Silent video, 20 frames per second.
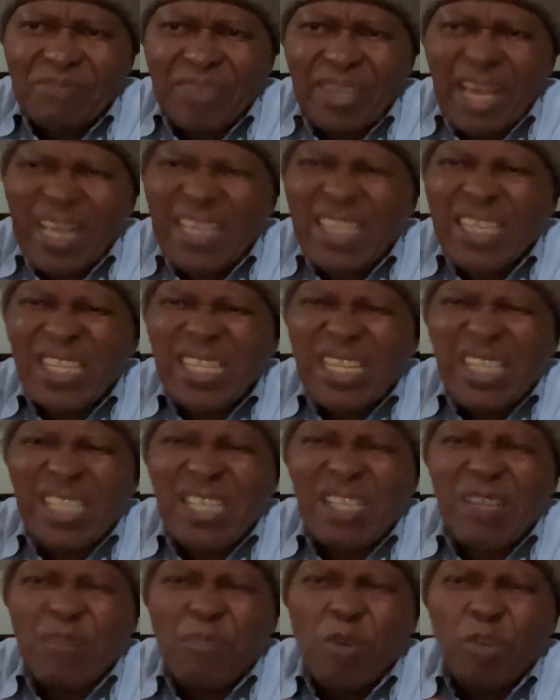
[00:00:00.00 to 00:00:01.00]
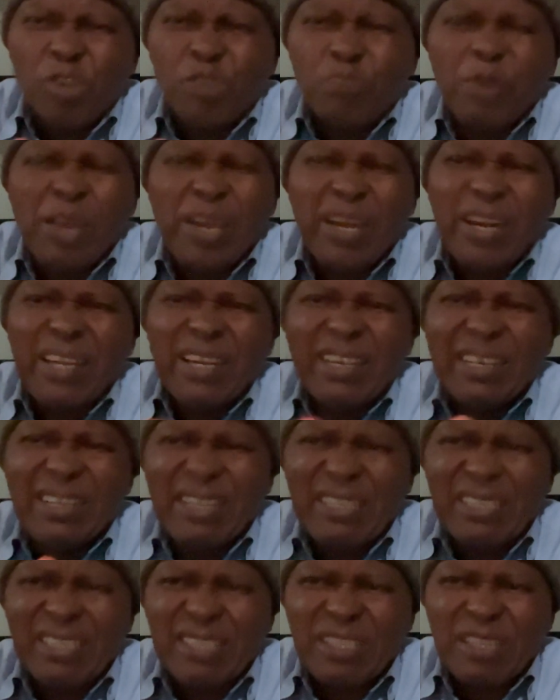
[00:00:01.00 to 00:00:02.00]
And this is the most
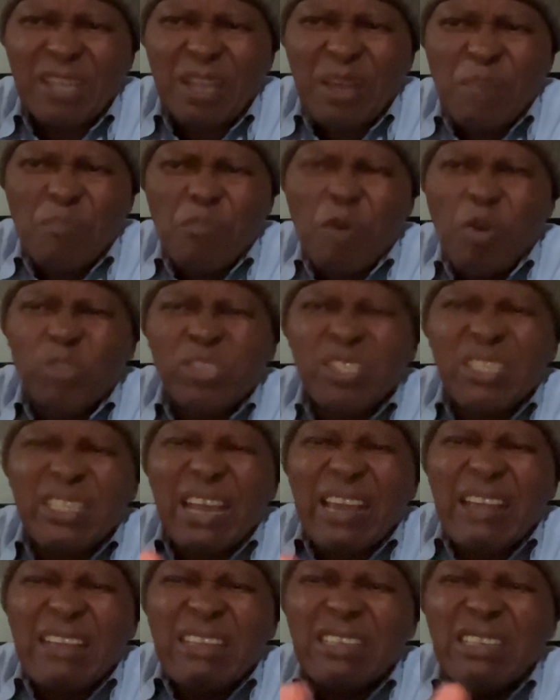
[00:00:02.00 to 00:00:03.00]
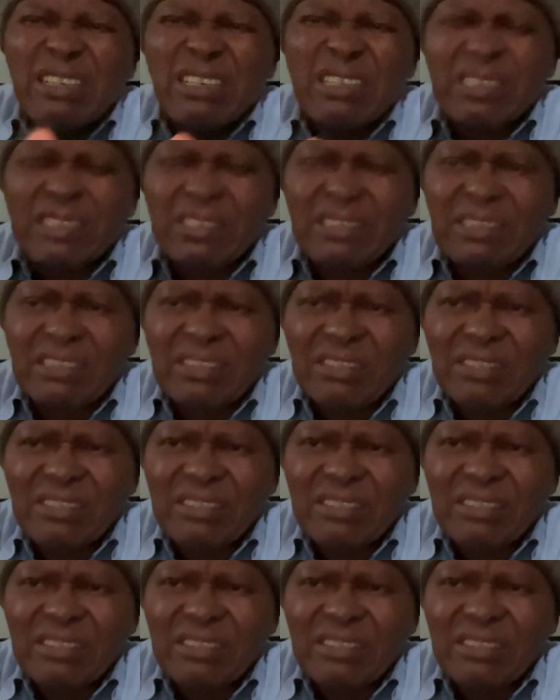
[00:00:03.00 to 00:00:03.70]
perilous, most dangerous